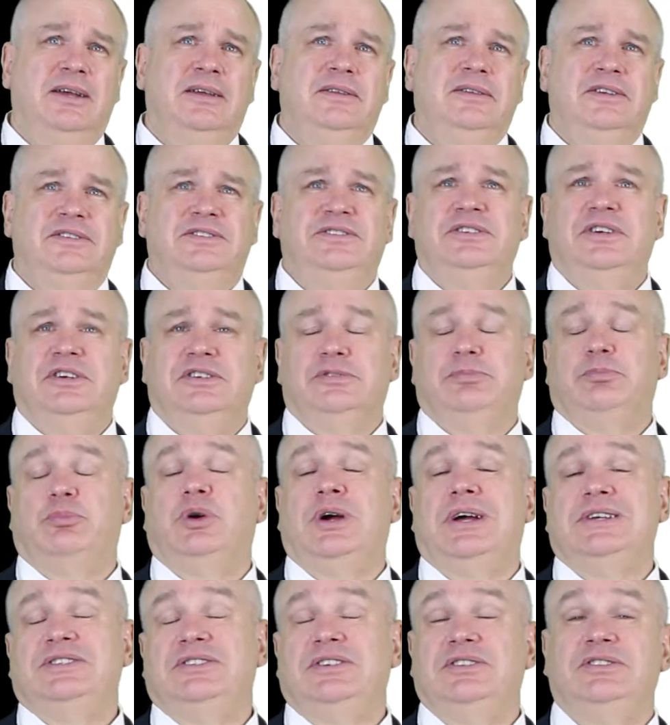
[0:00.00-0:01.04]
the sales
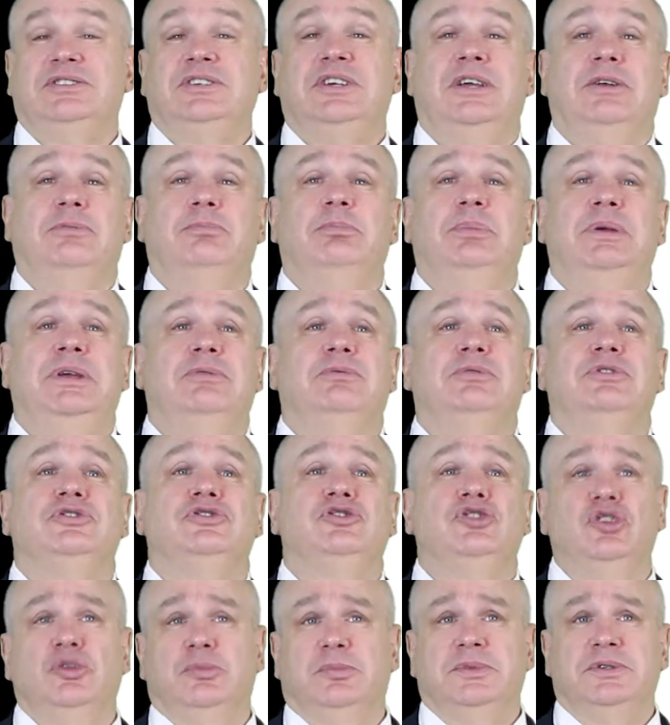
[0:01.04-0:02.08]
process can be
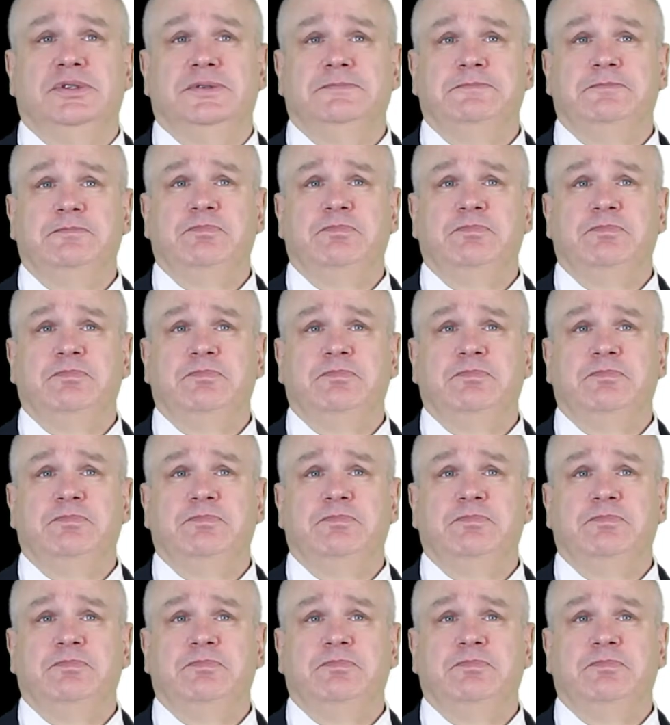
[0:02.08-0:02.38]
resumed.